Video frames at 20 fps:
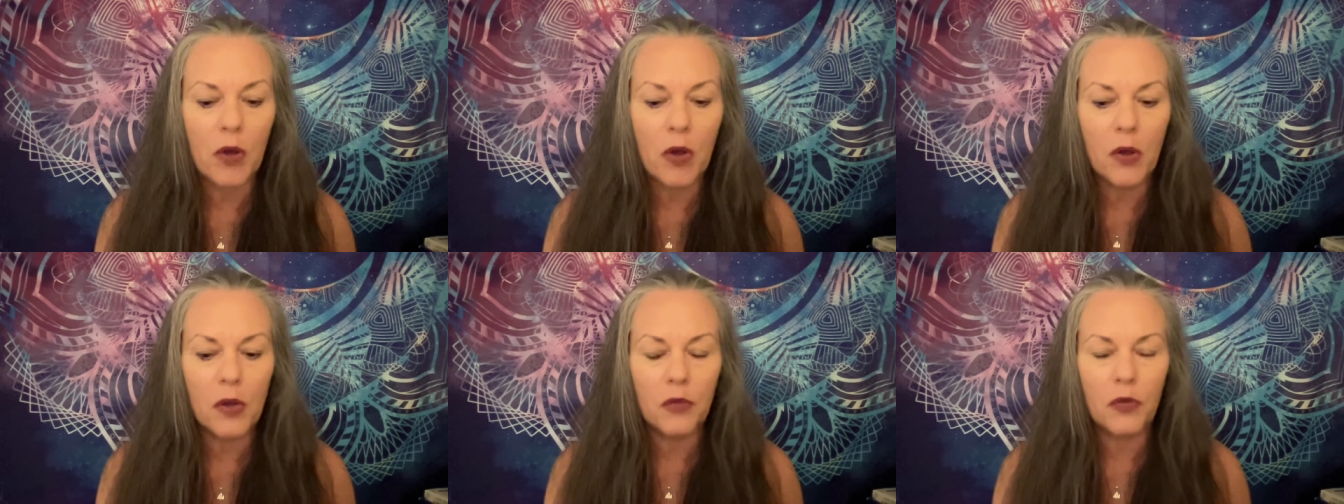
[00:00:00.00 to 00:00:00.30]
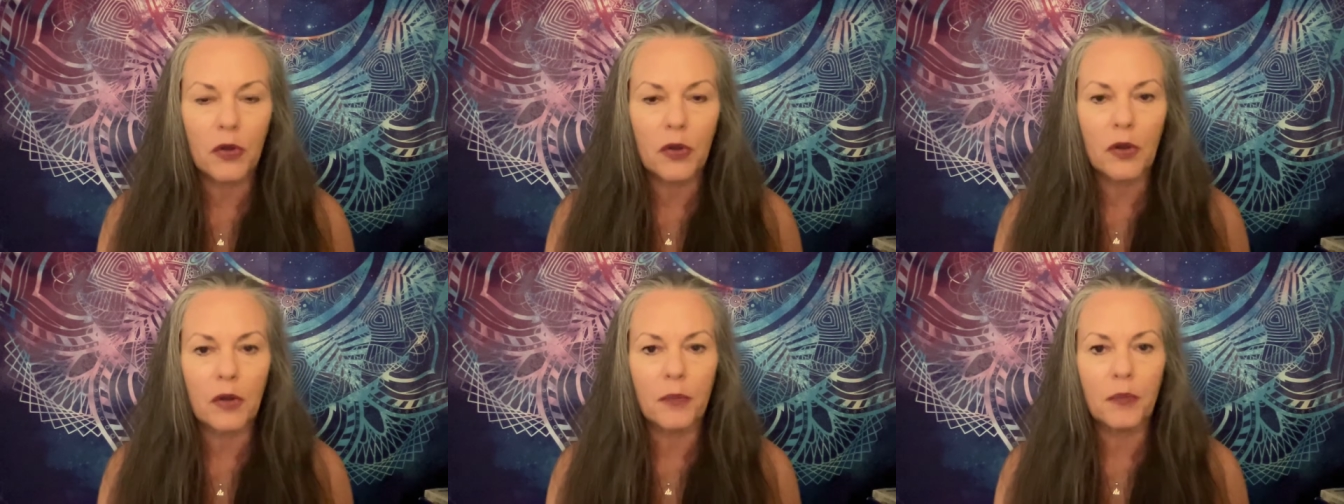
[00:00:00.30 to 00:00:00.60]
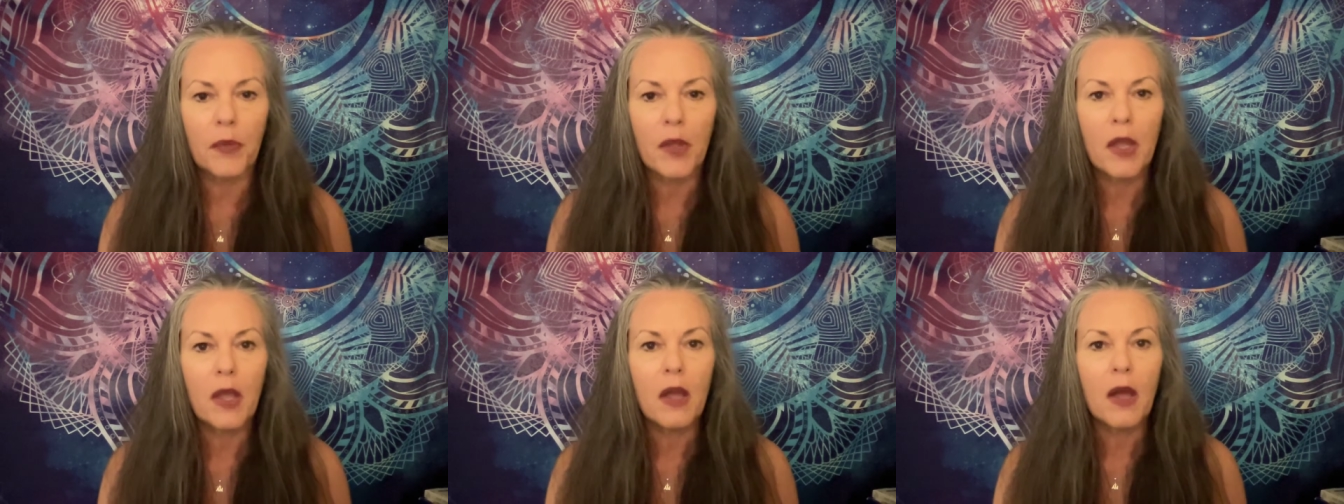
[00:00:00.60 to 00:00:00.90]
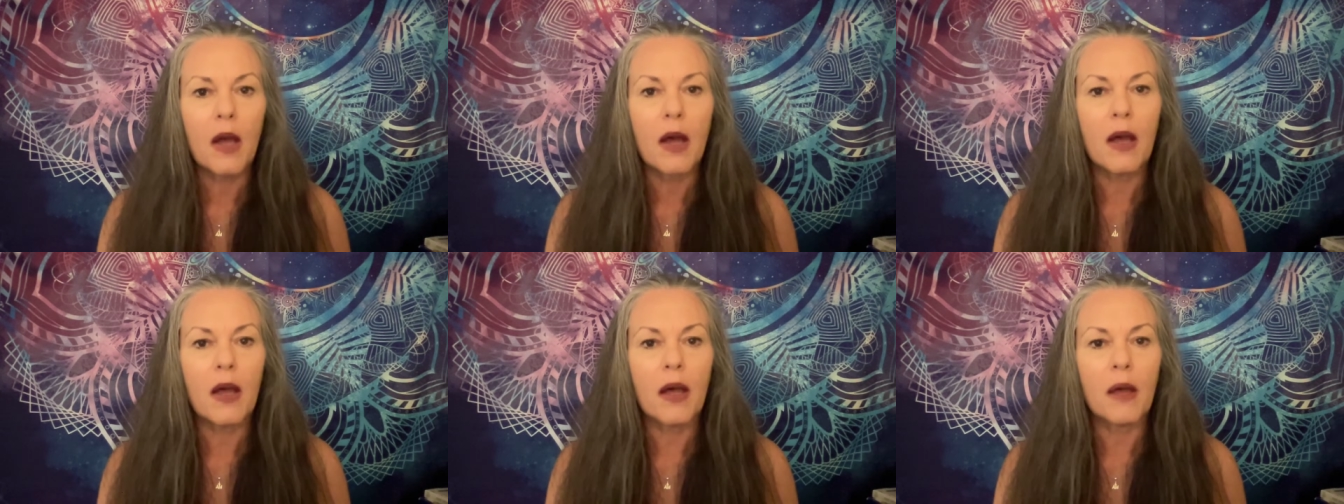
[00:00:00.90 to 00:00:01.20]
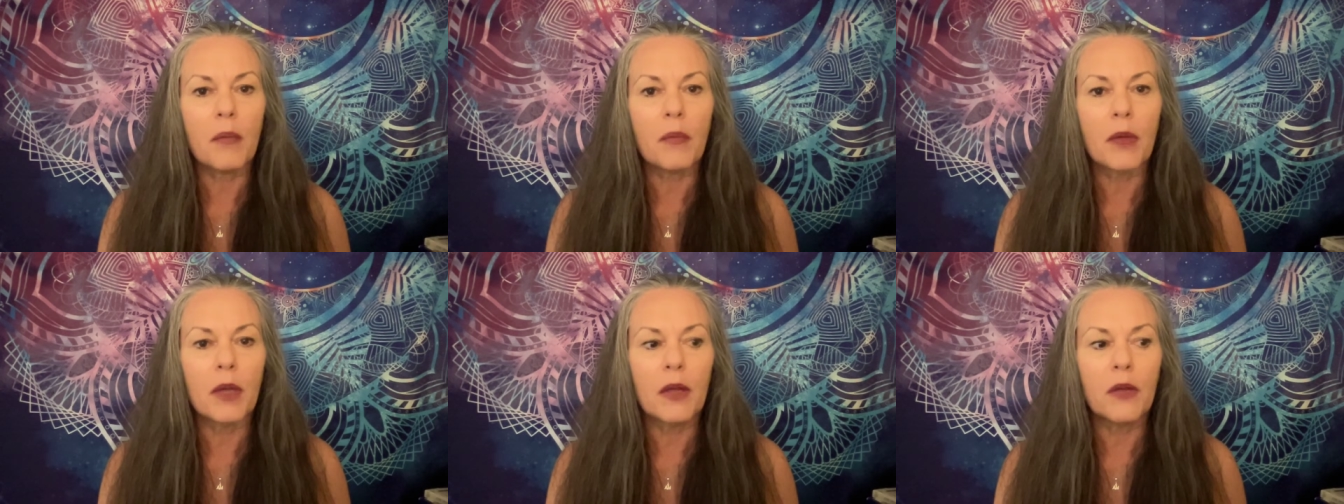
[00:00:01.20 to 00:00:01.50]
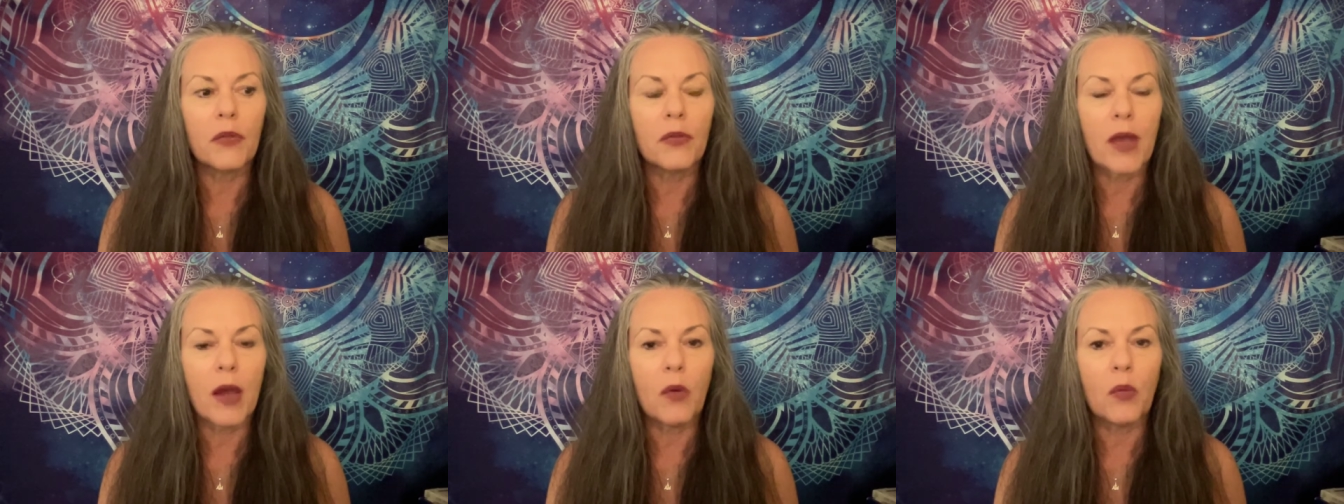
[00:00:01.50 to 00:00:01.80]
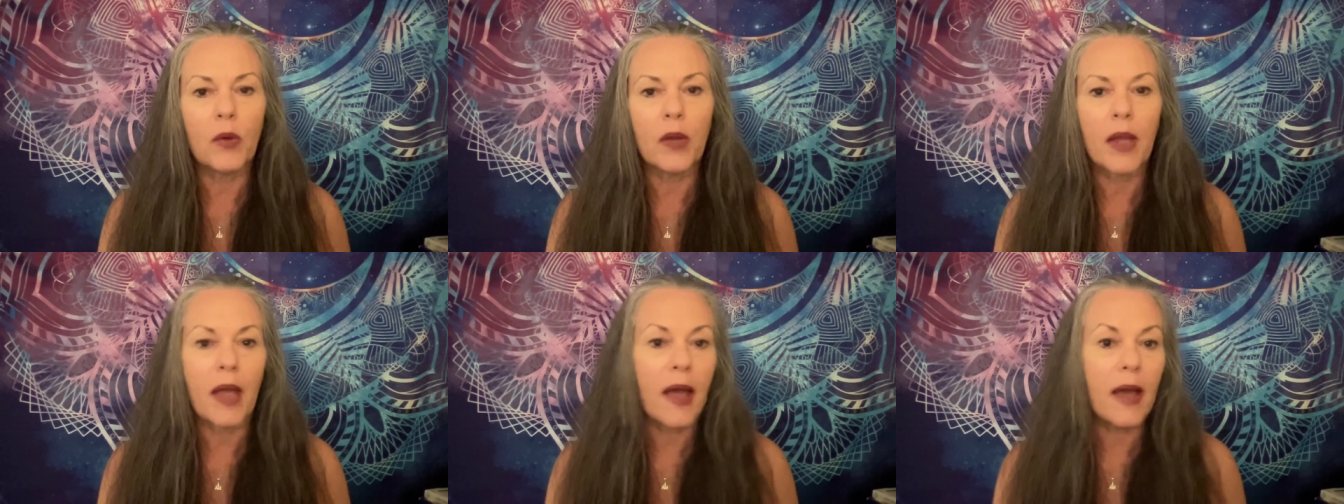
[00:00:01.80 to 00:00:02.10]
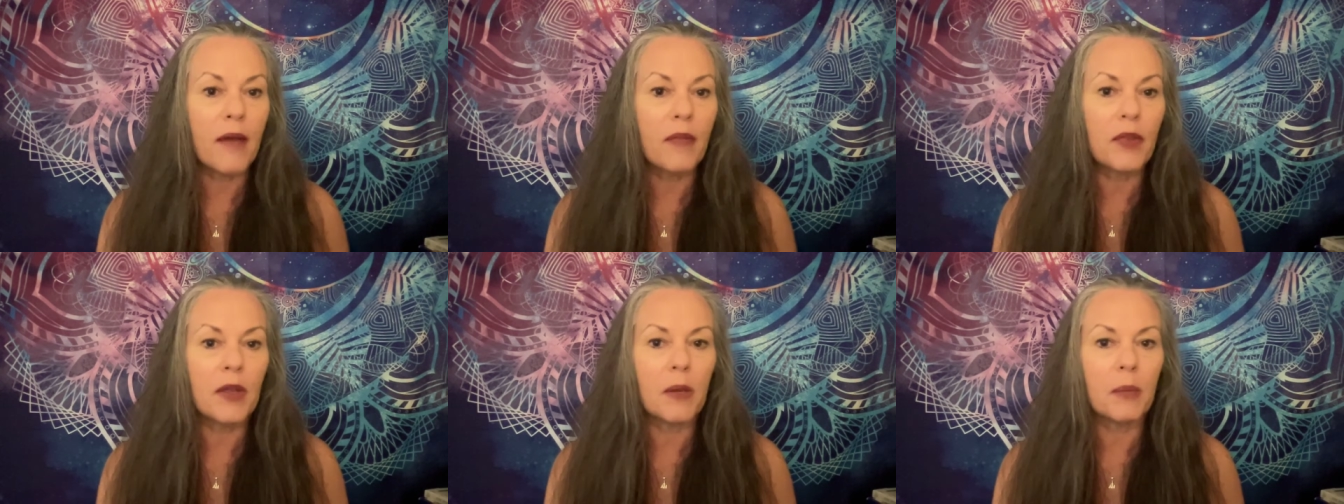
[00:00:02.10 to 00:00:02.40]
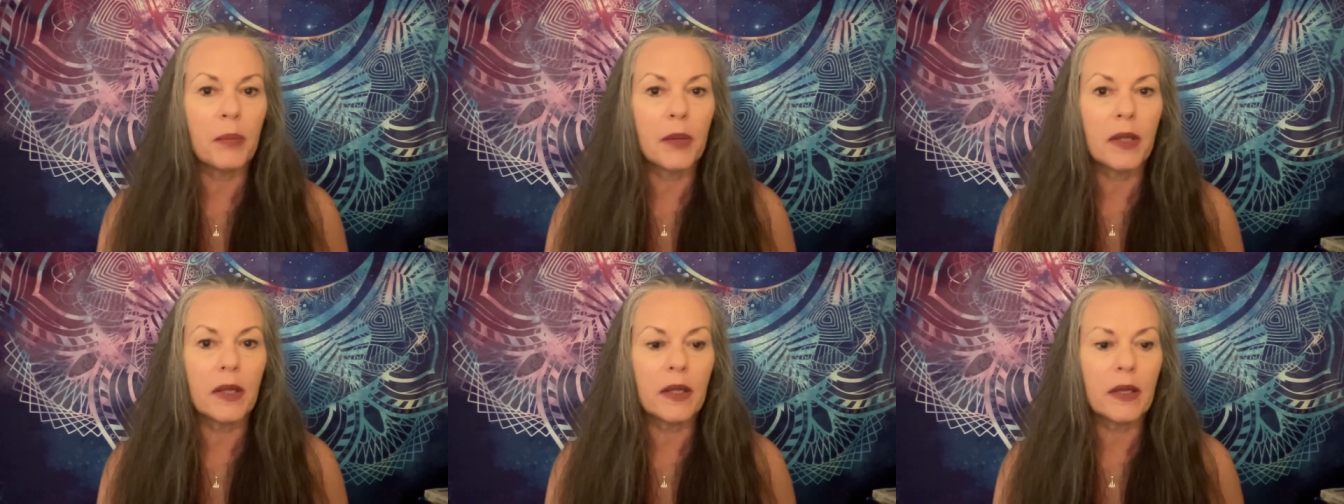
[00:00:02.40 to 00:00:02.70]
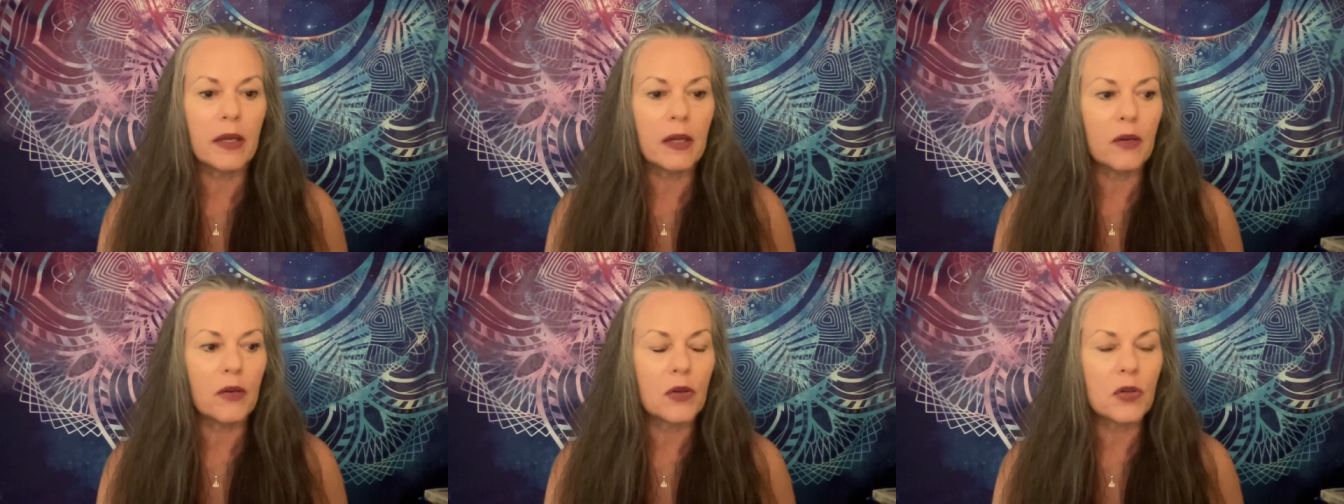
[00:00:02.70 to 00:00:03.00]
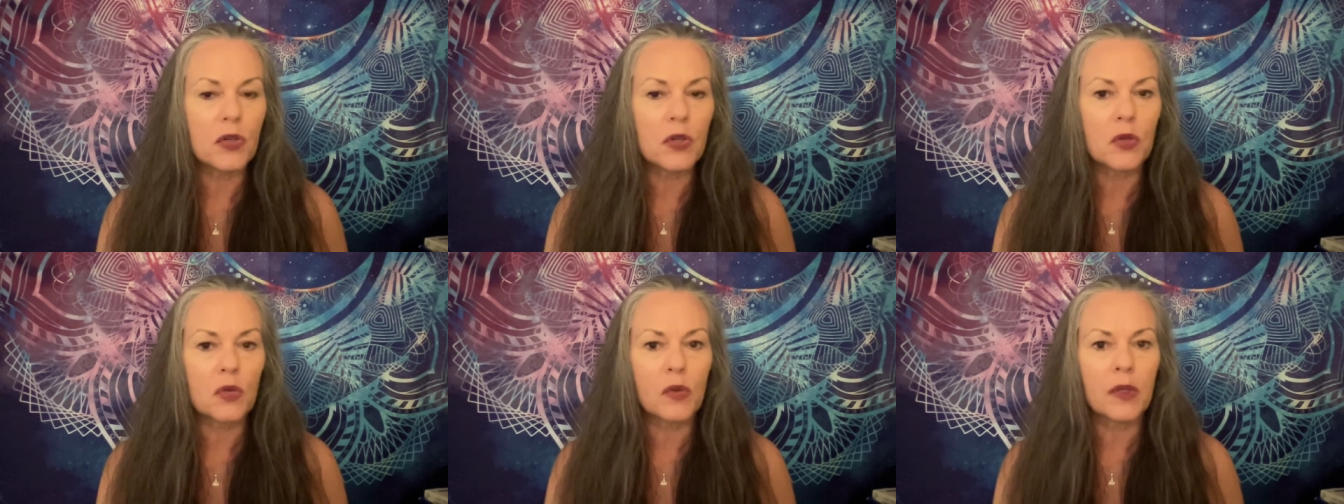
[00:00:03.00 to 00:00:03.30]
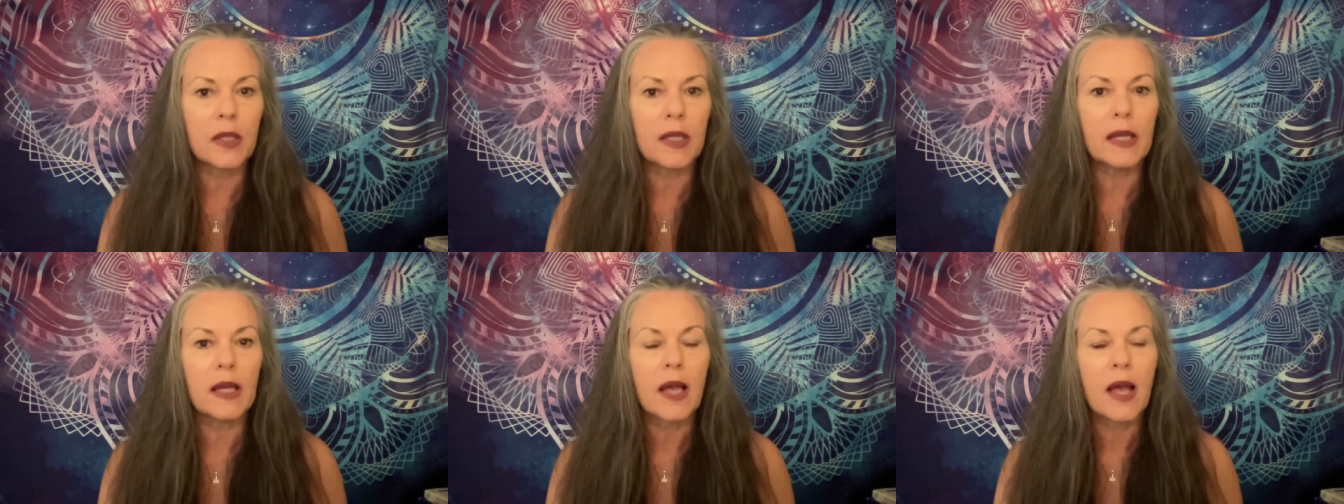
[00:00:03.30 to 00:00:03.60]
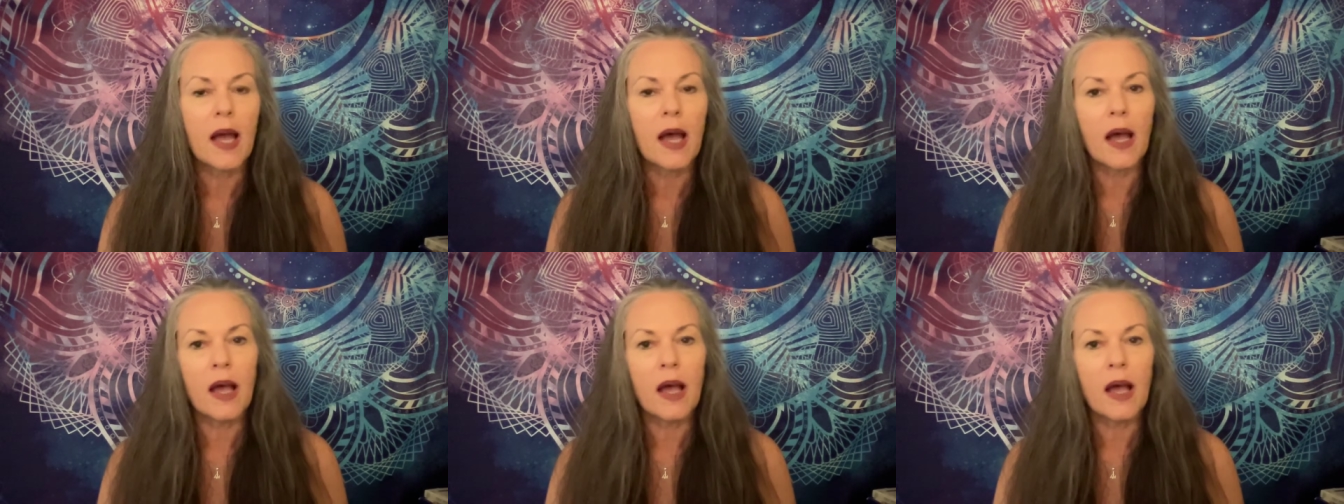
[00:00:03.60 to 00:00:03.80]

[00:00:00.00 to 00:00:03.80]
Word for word: gone to. Um, is that we have the ability to just really